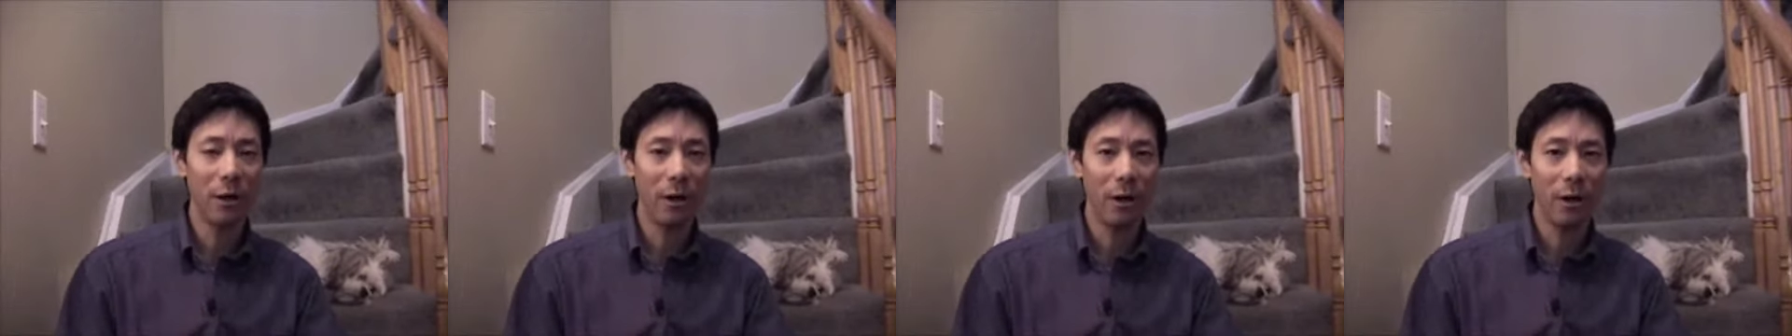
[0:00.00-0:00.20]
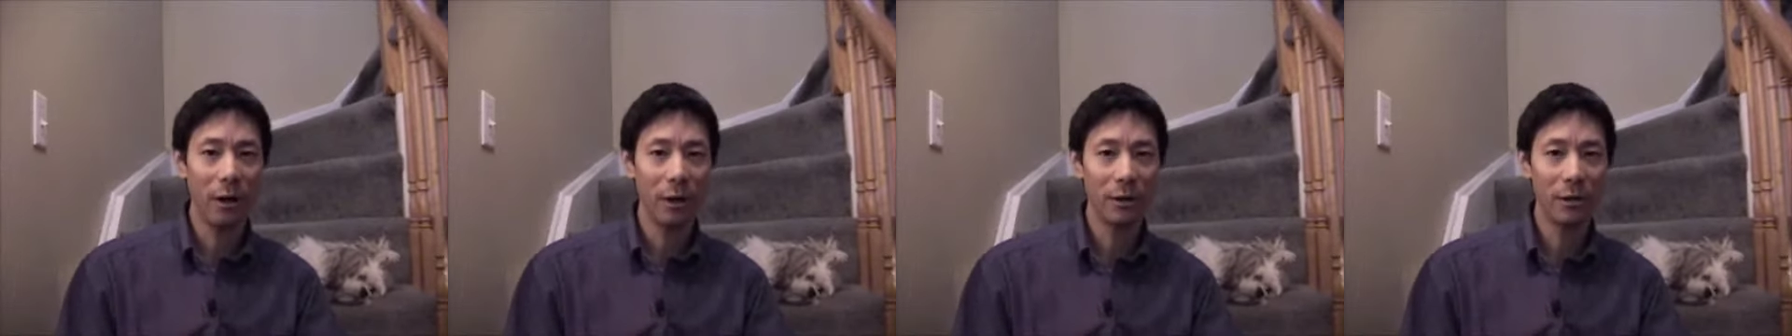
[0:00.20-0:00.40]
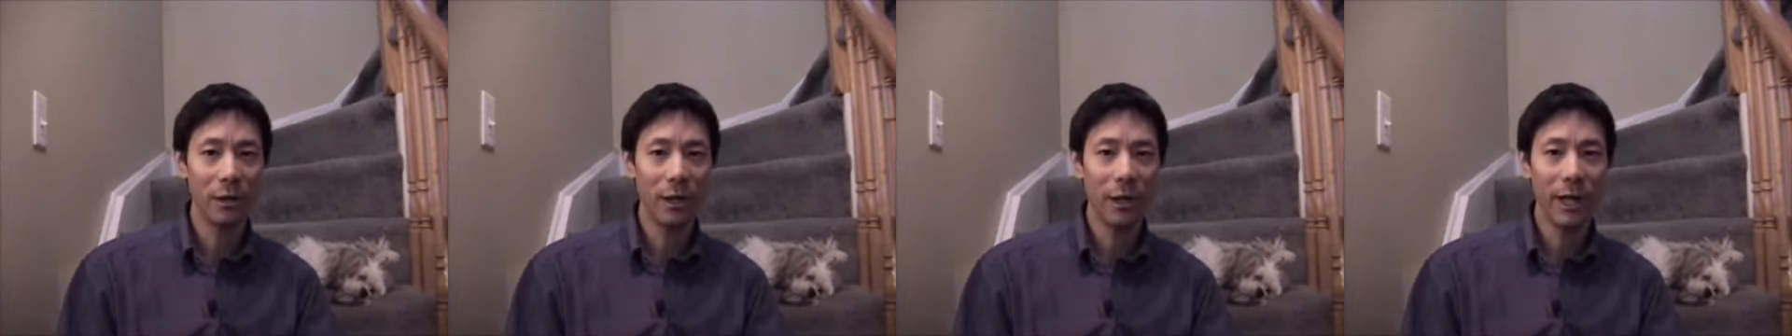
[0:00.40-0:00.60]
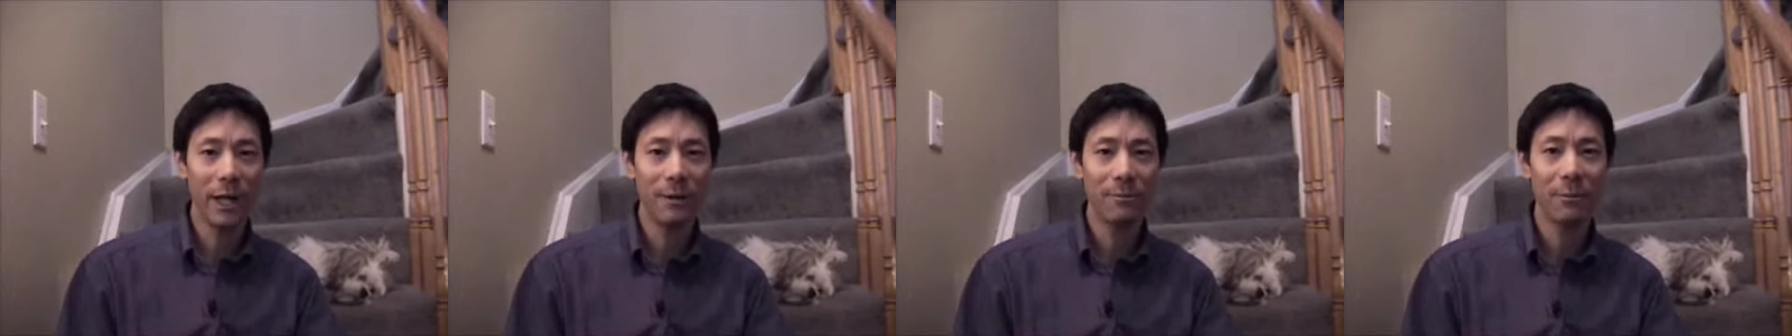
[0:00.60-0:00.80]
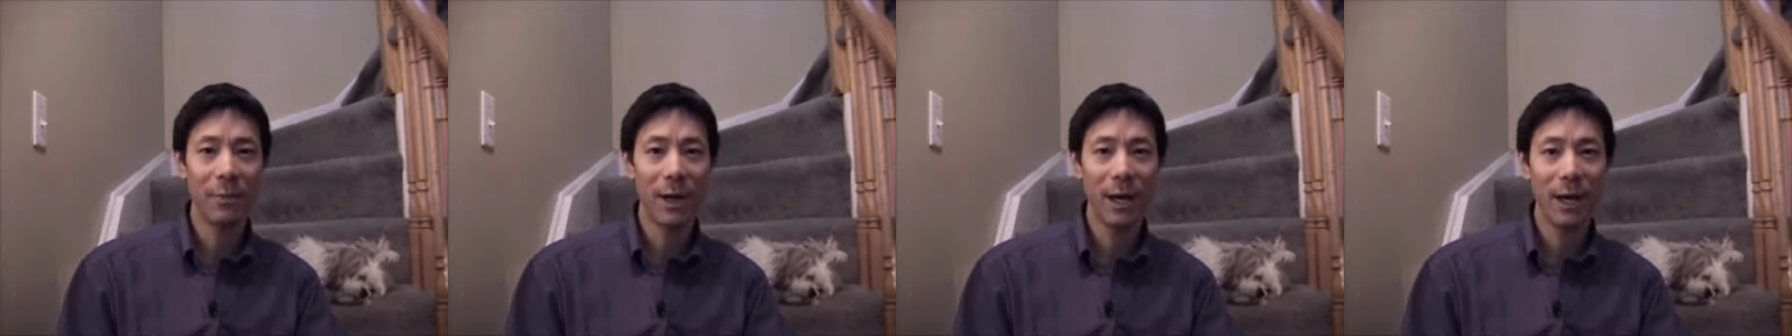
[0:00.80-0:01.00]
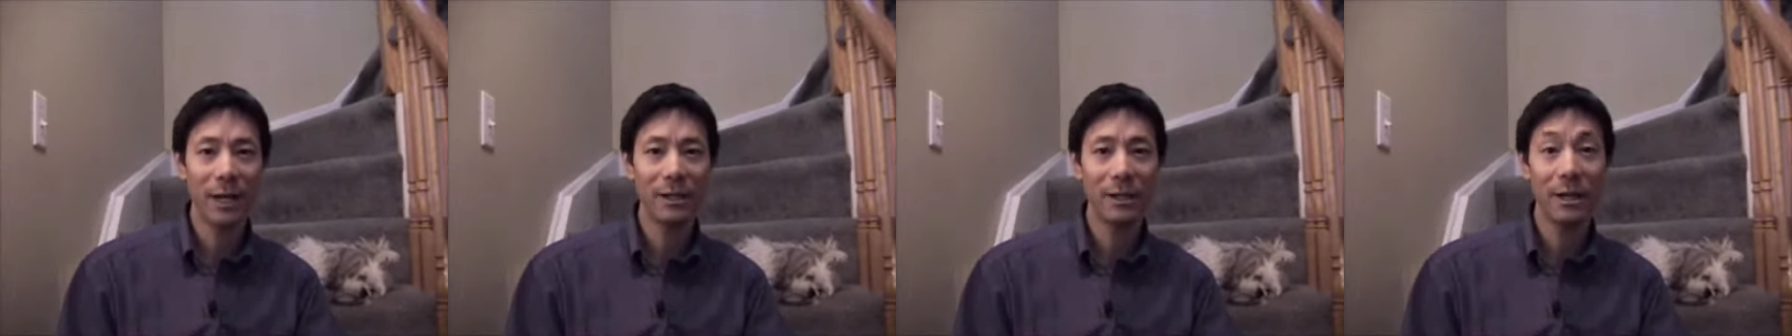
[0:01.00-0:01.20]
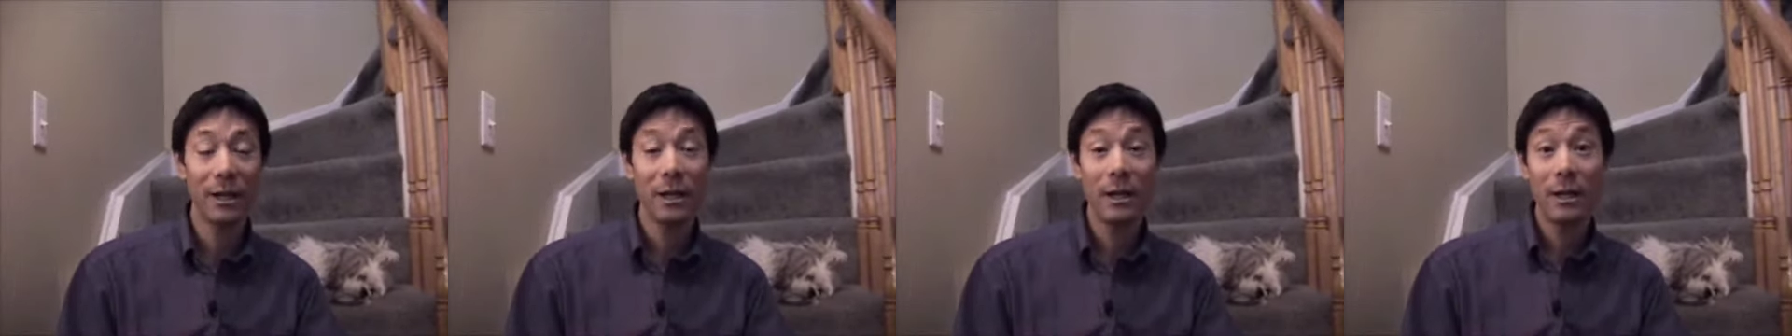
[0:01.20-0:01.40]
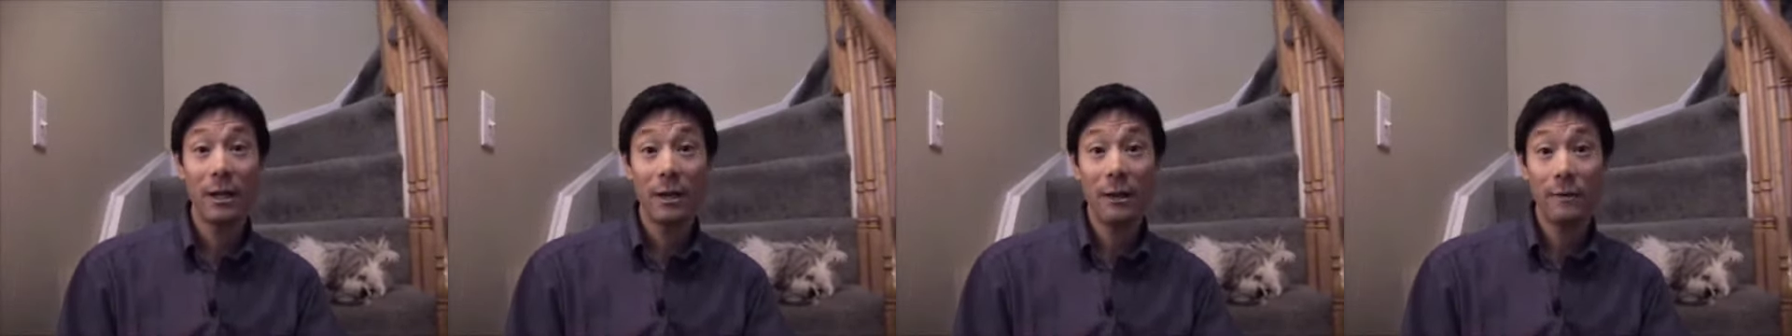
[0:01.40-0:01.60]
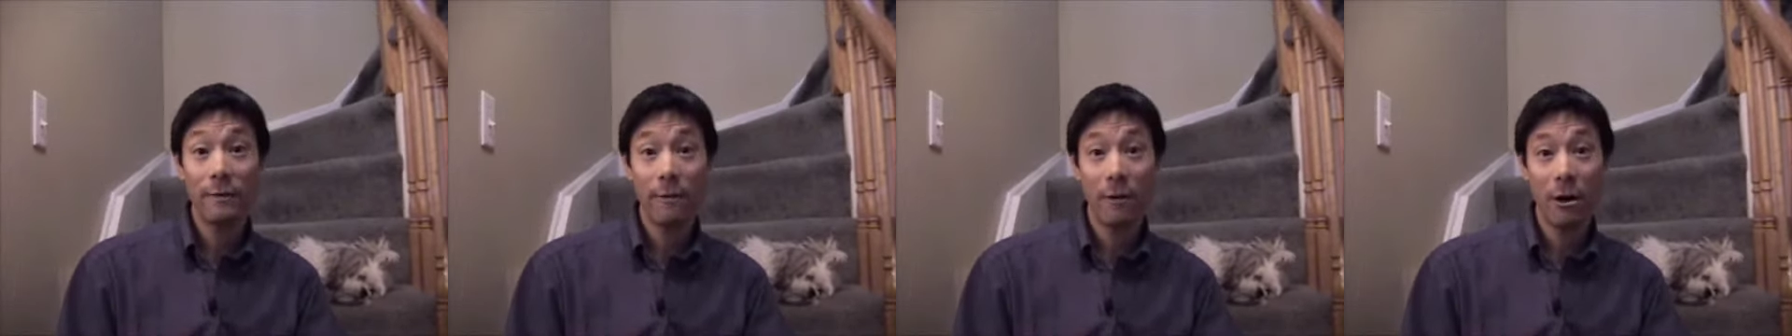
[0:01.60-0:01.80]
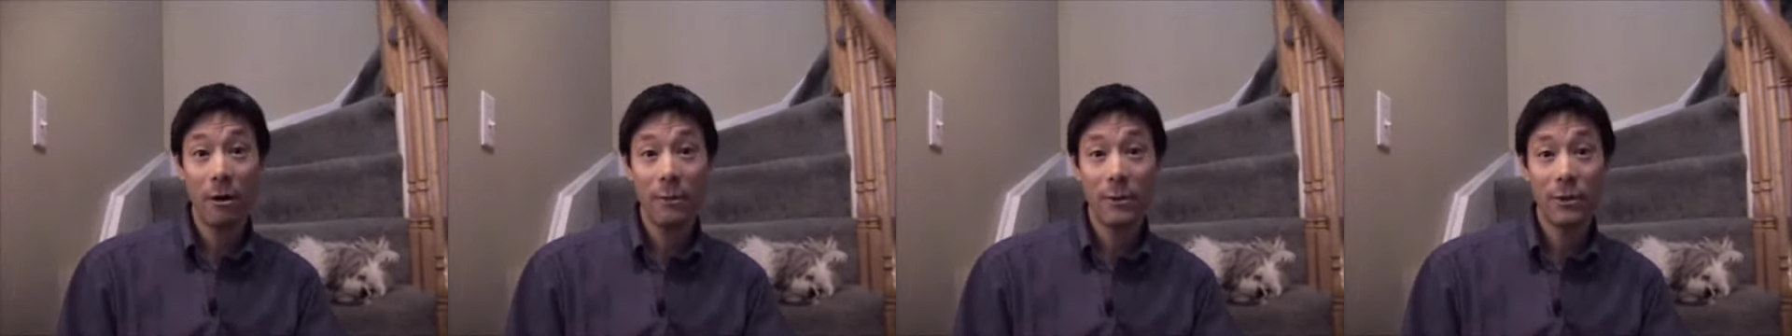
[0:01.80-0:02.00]
online pet
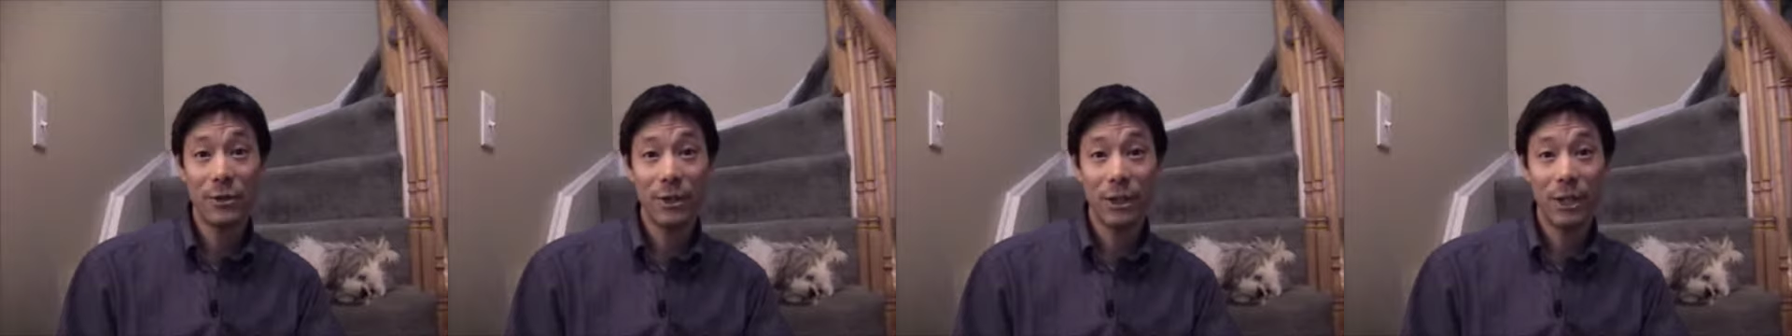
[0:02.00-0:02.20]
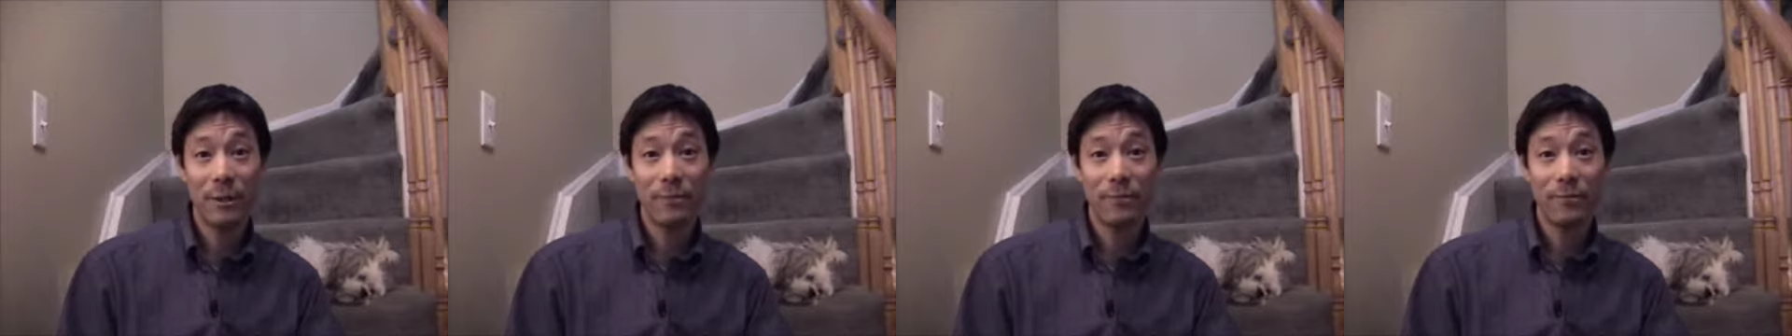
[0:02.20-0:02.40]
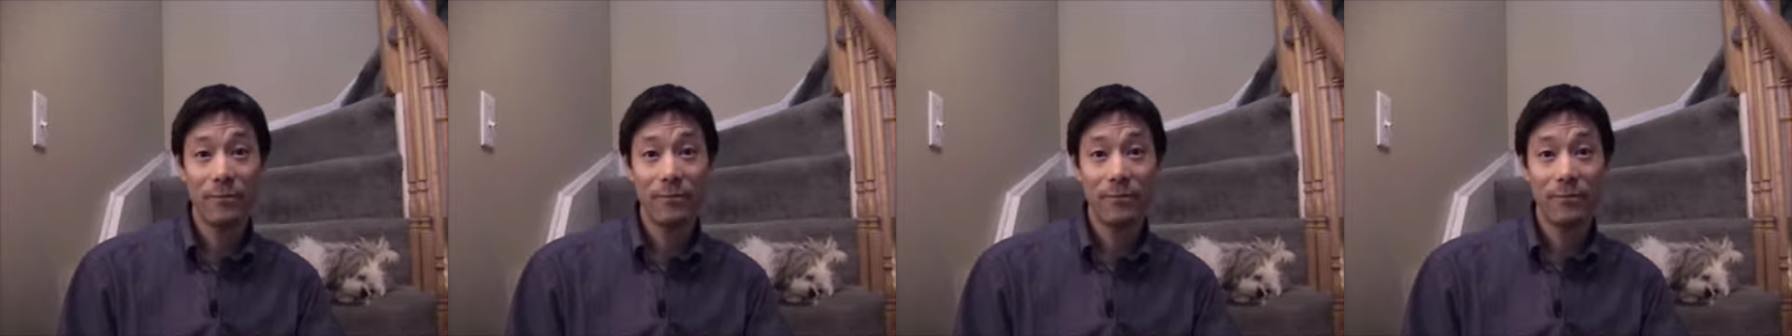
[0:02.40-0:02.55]
pharmacy?